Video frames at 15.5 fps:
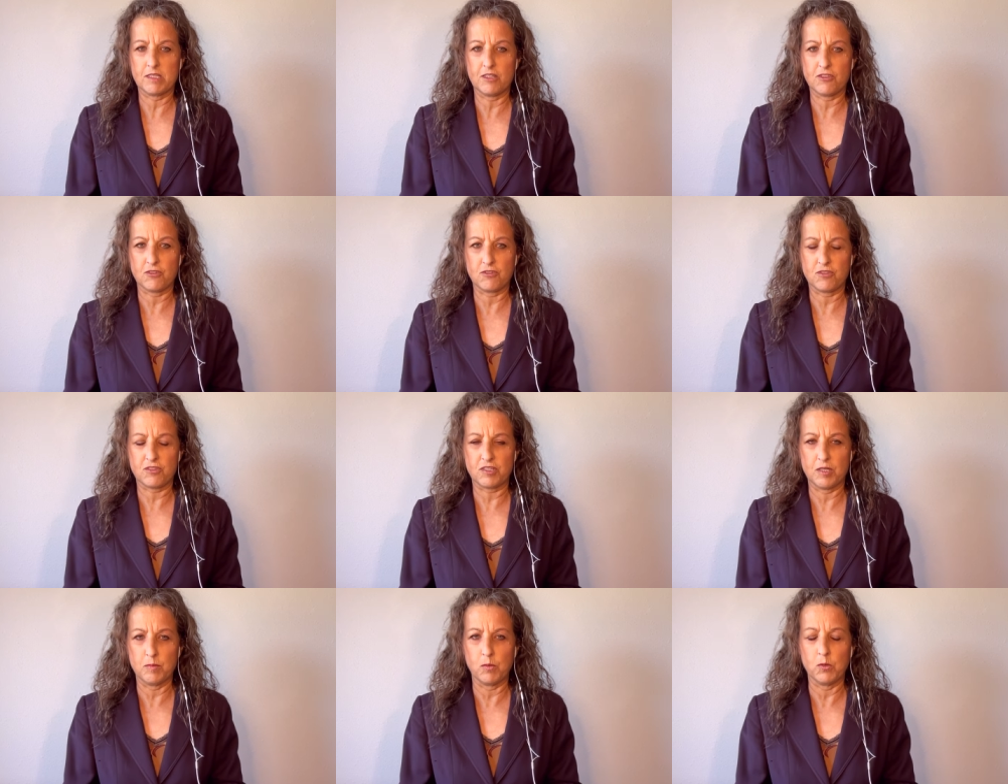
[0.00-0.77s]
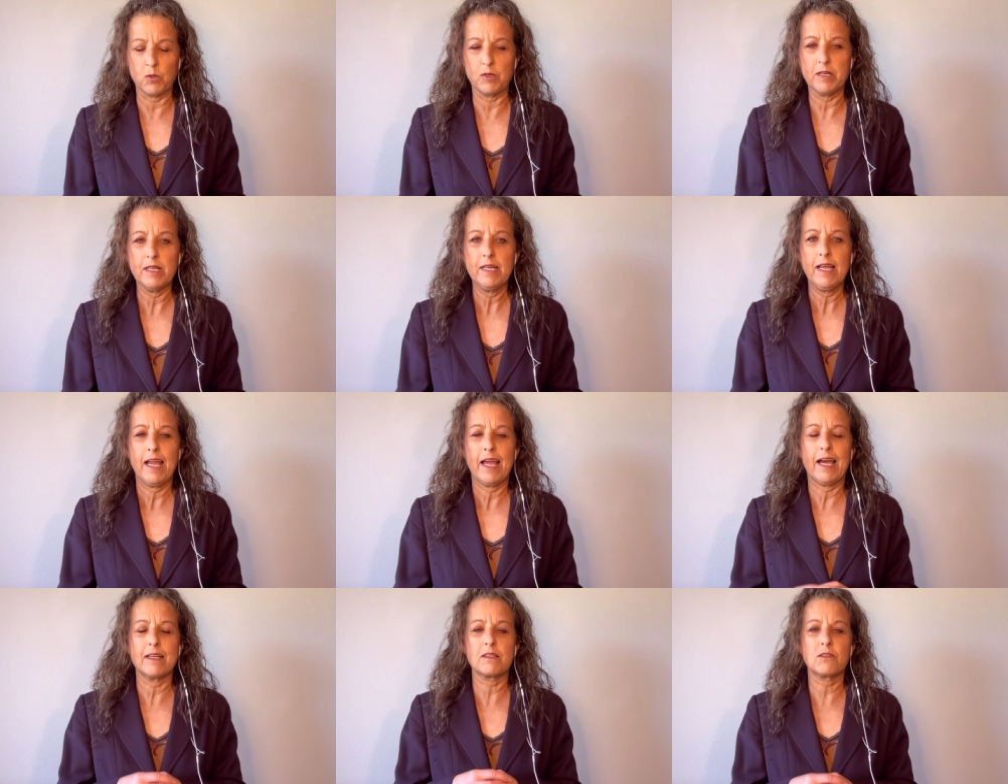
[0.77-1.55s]
Eastern Seaboard
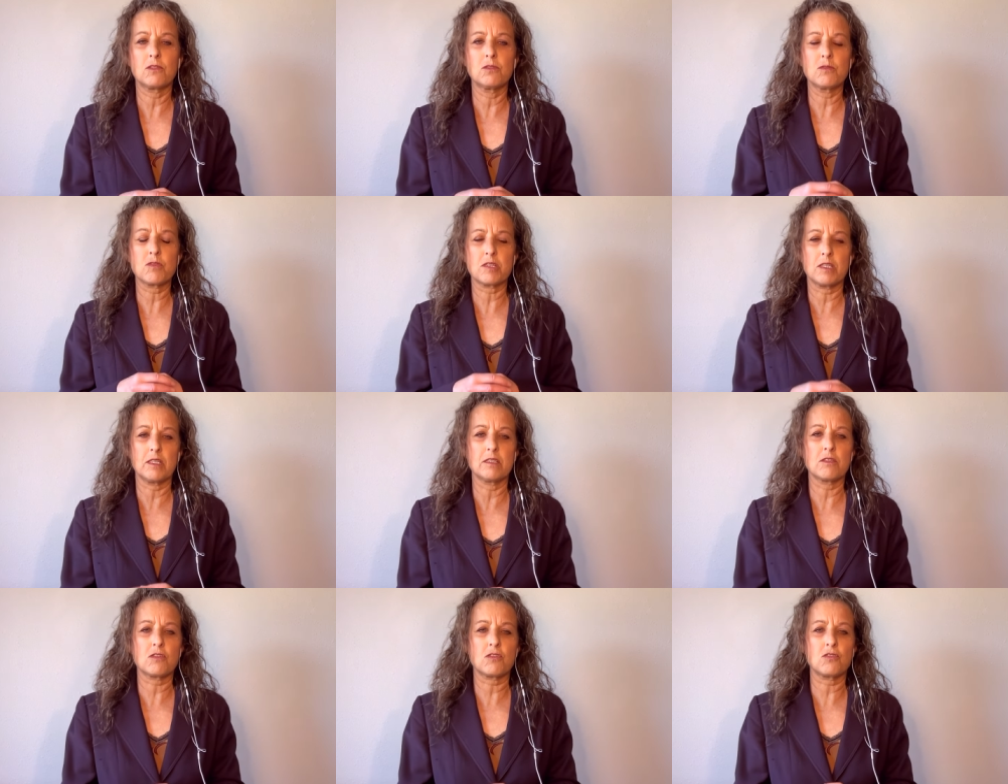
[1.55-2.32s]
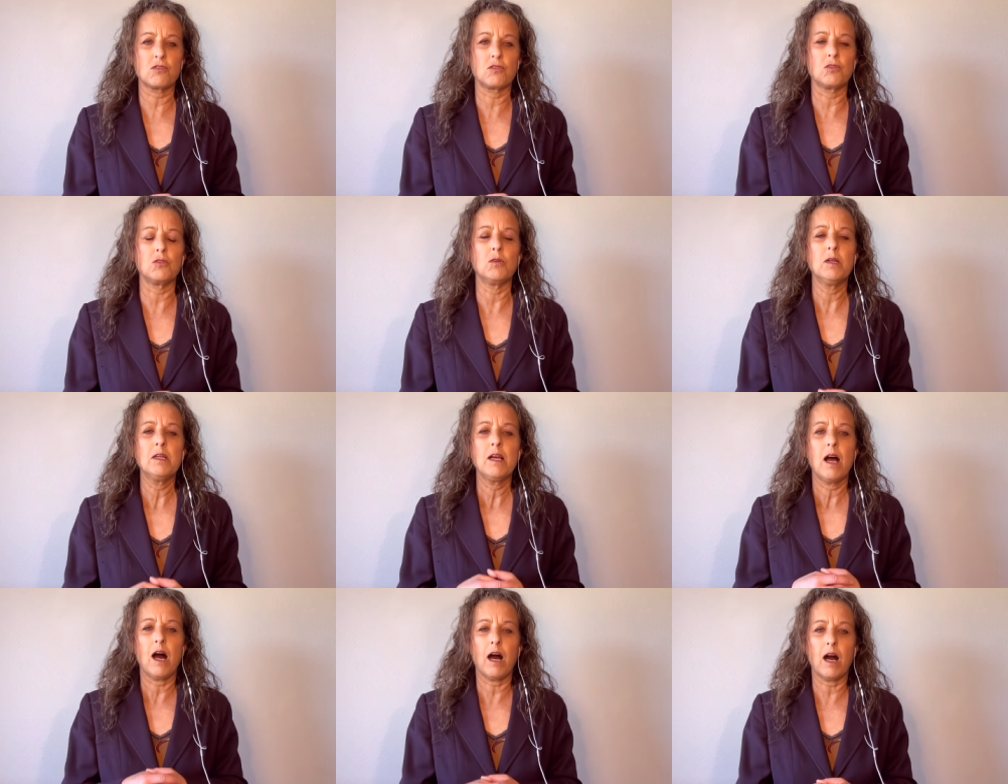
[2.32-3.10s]
and goes into
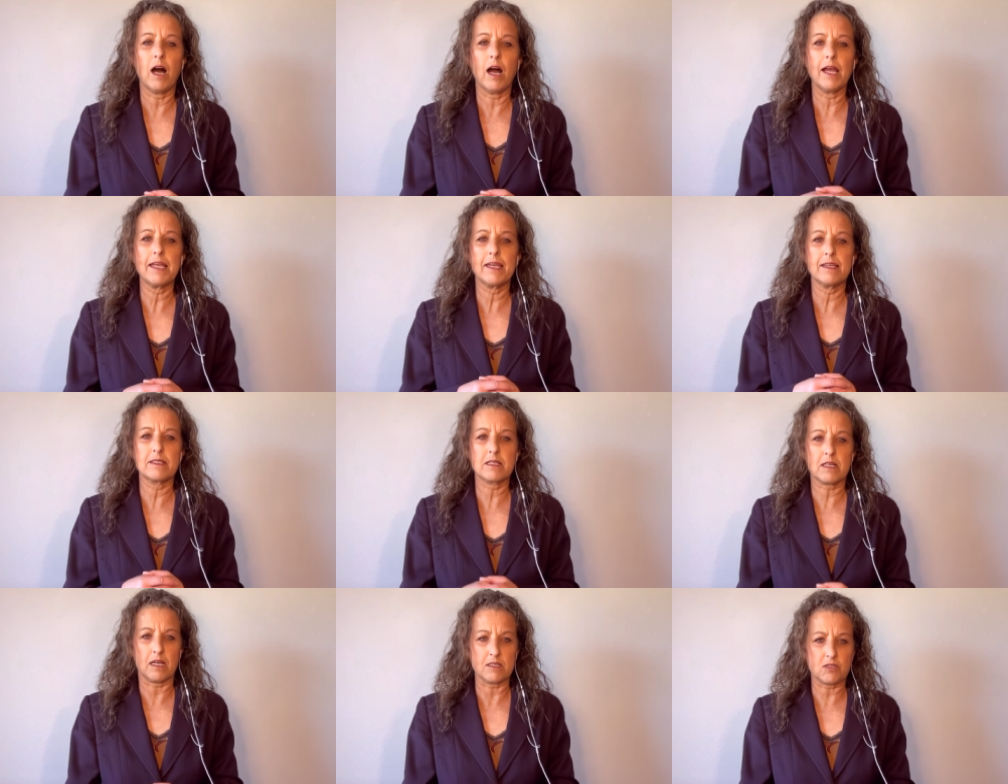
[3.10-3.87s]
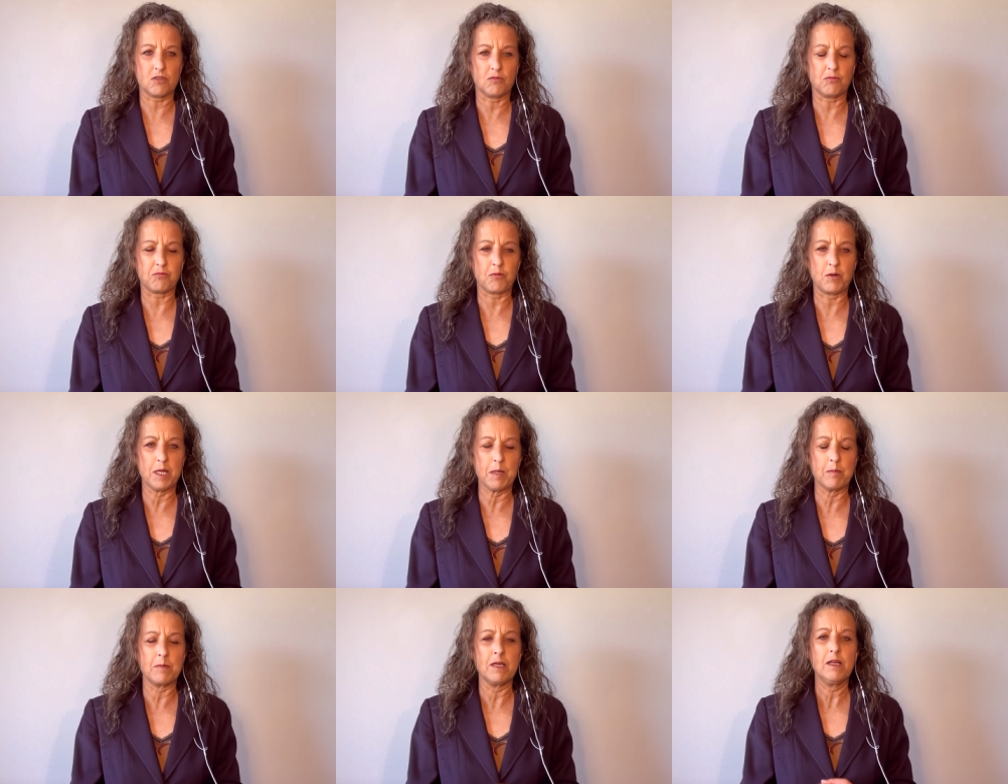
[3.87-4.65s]
high-end
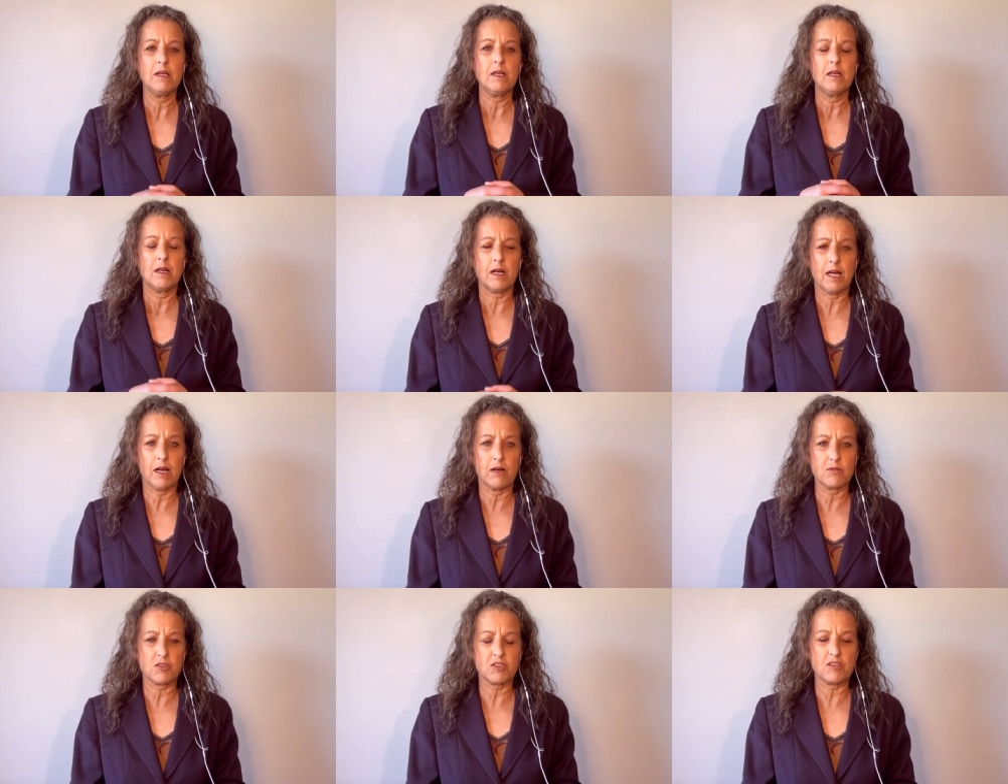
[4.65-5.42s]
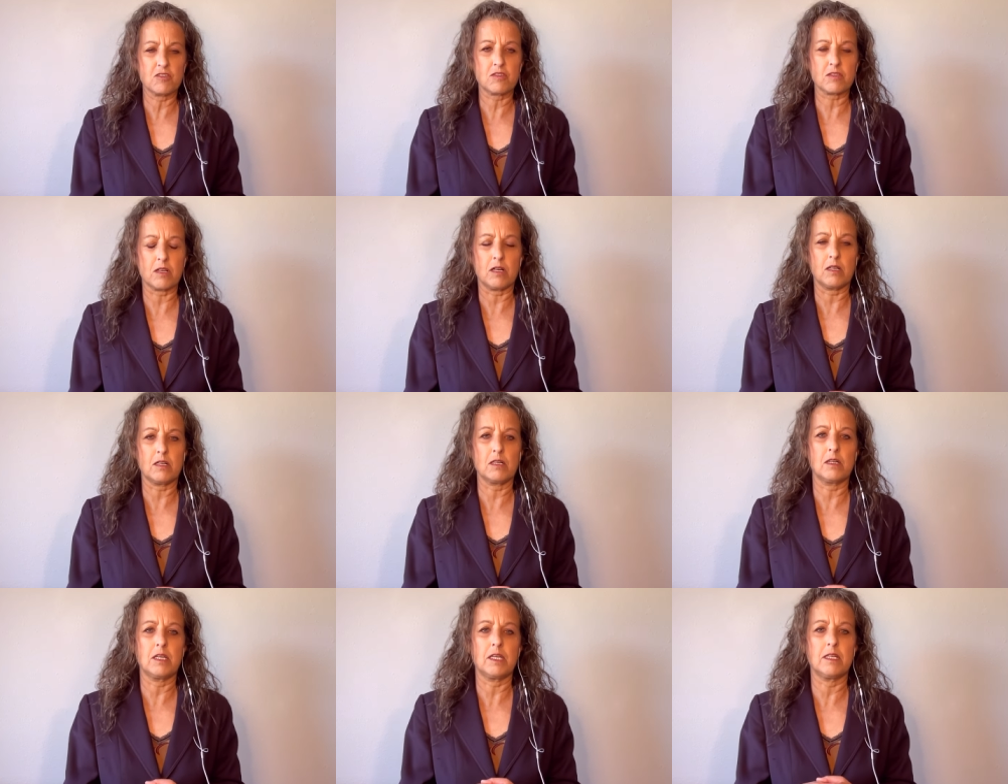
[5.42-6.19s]
custom-framed houses
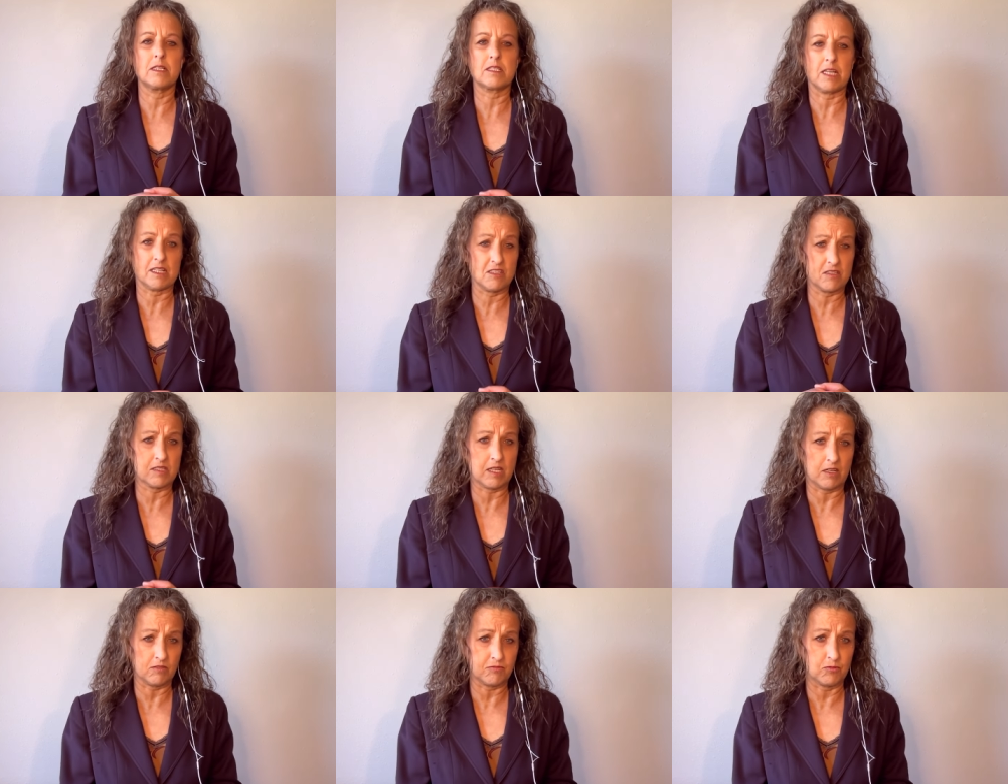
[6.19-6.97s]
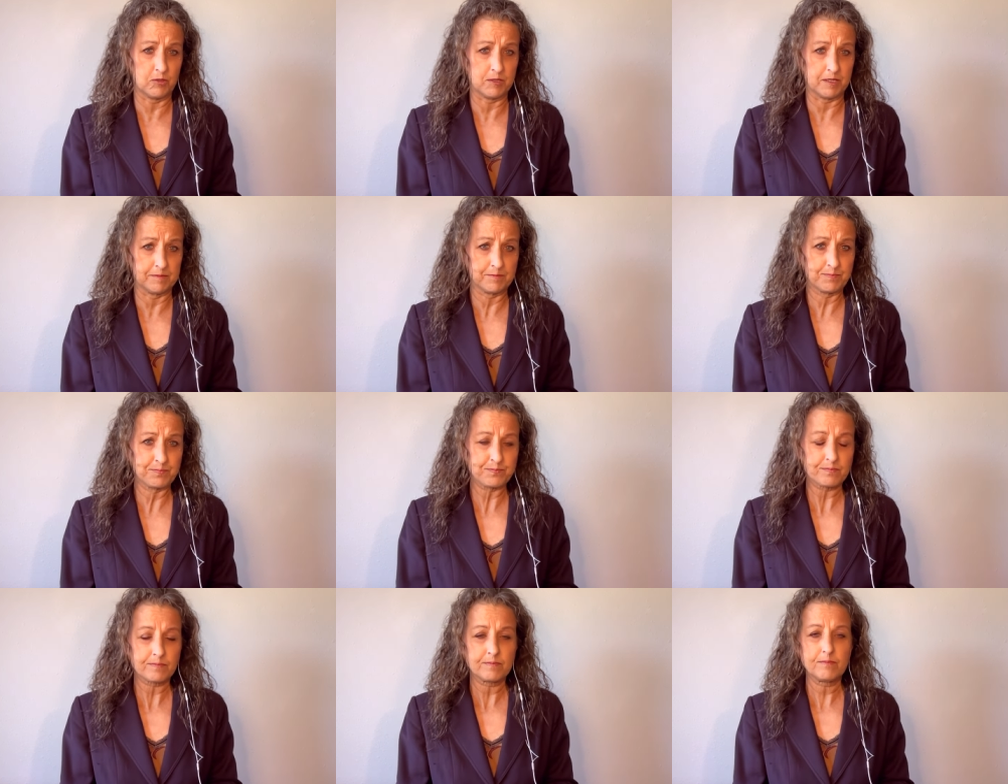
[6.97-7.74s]
in Texas and California.
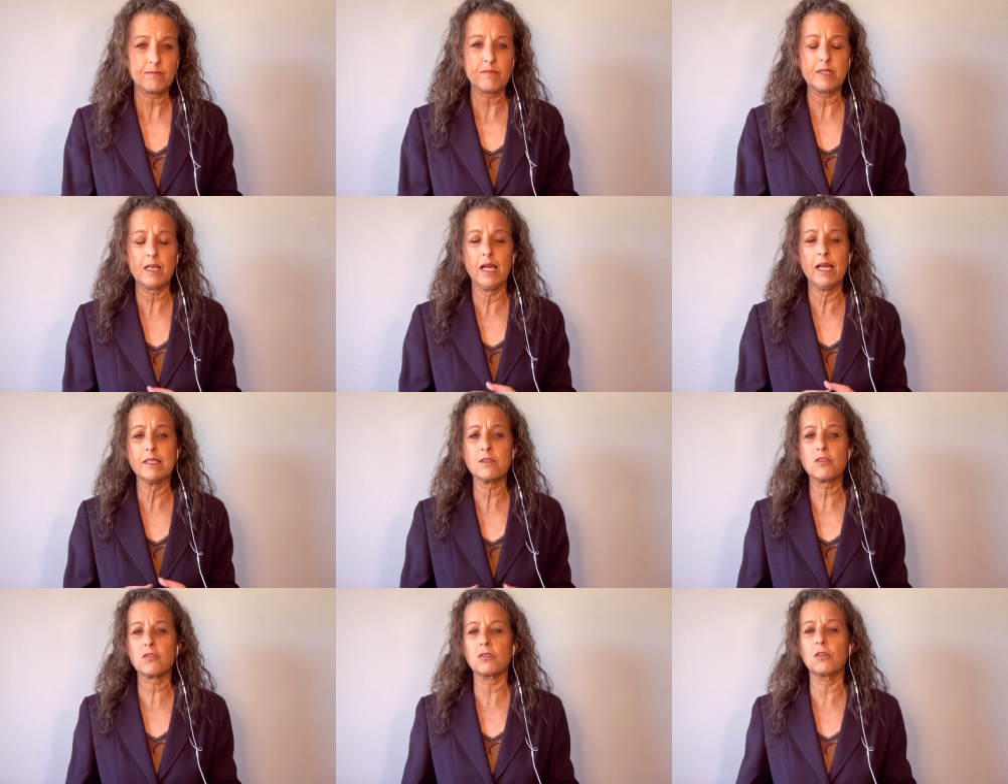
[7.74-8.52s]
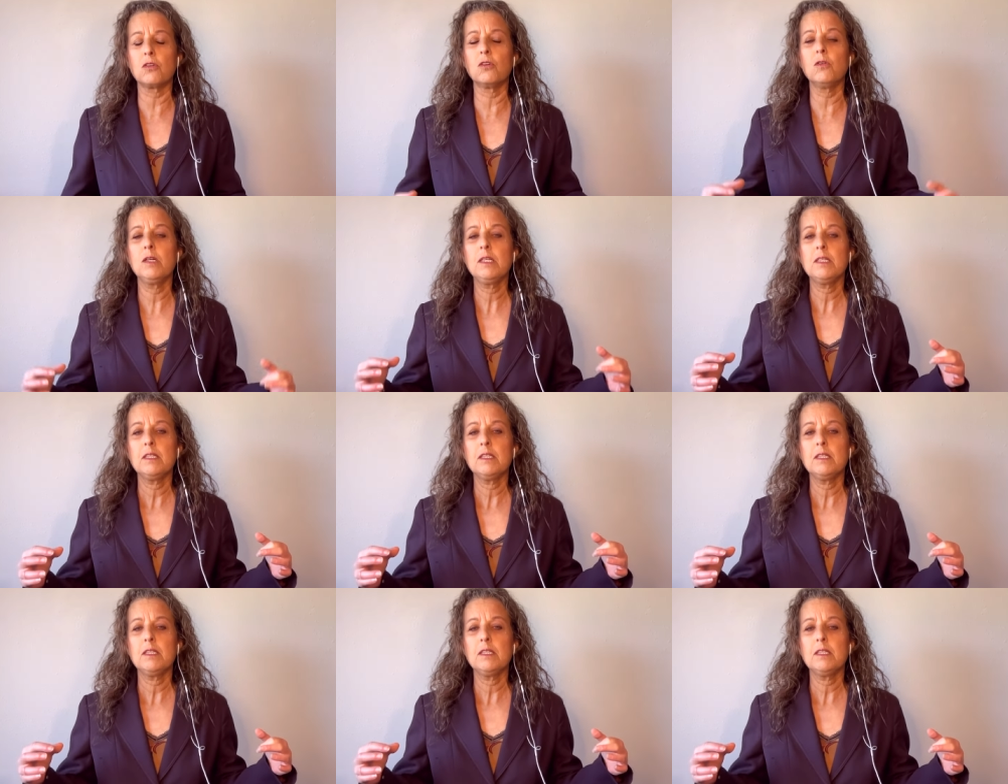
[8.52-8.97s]
And so